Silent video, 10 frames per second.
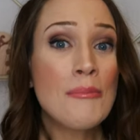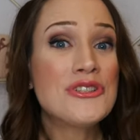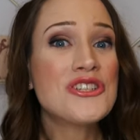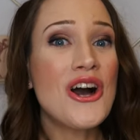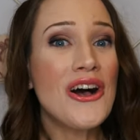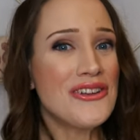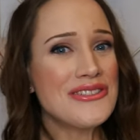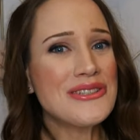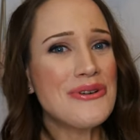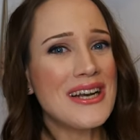But she
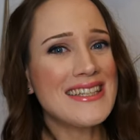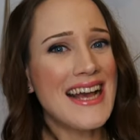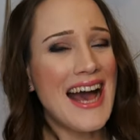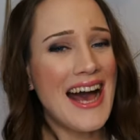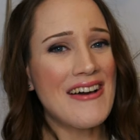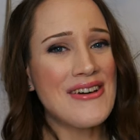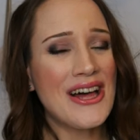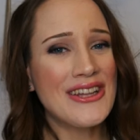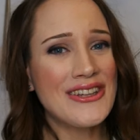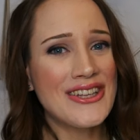also wanted to have
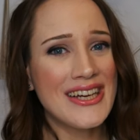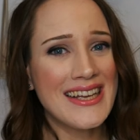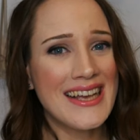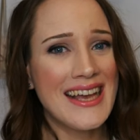a look